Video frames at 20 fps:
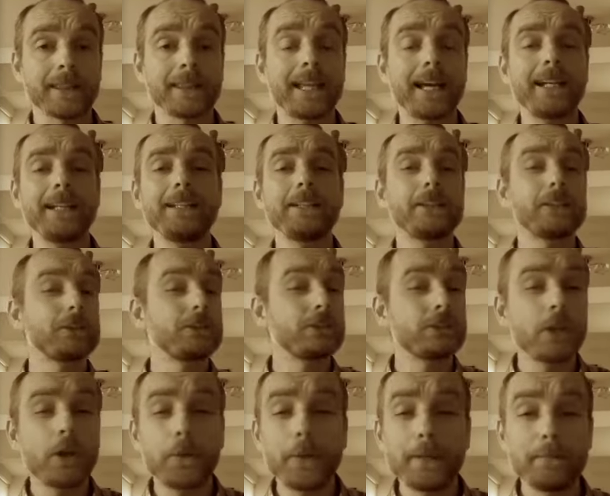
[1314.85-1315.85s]
That is
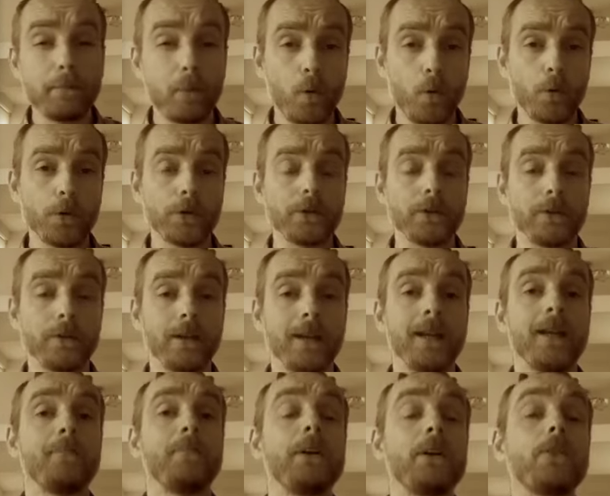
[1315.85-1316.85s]
so important
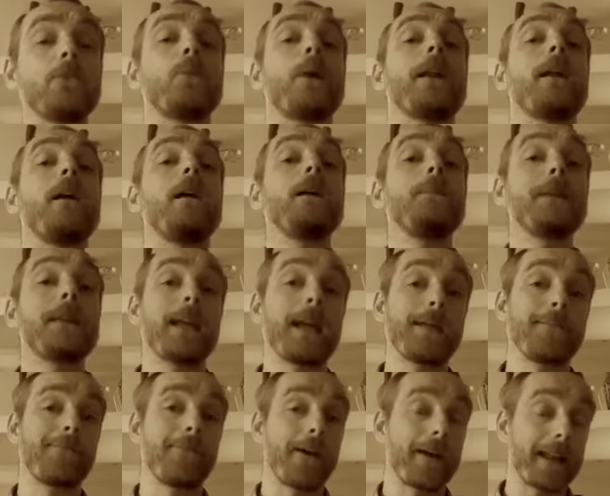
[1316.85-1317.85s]
because when I
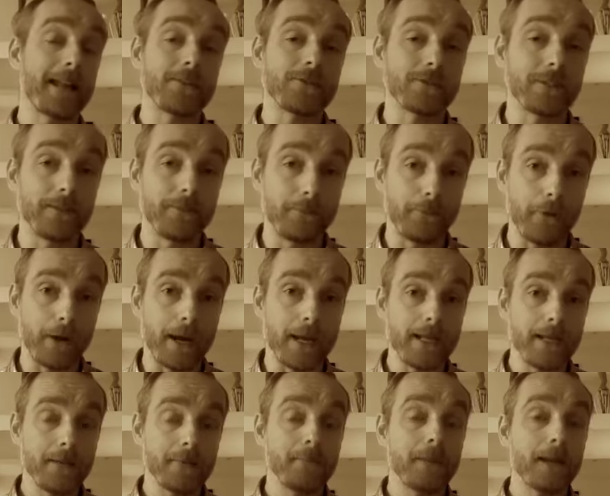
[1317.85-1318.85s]
became financially
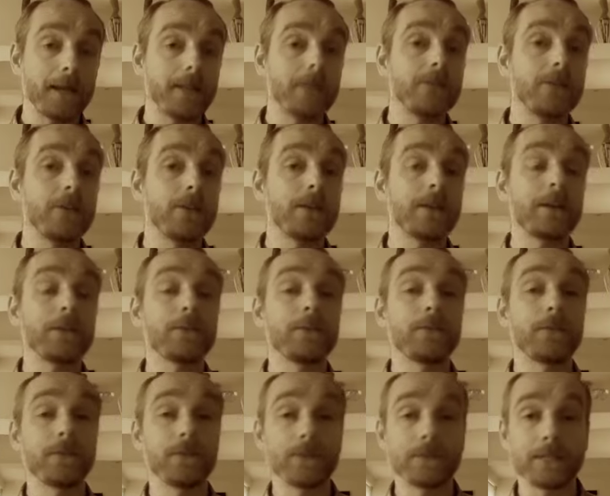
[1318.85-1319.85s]
free back in
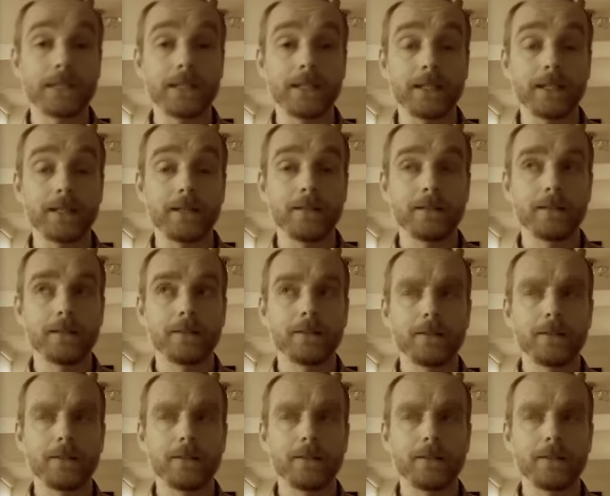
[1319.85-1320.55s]
2003,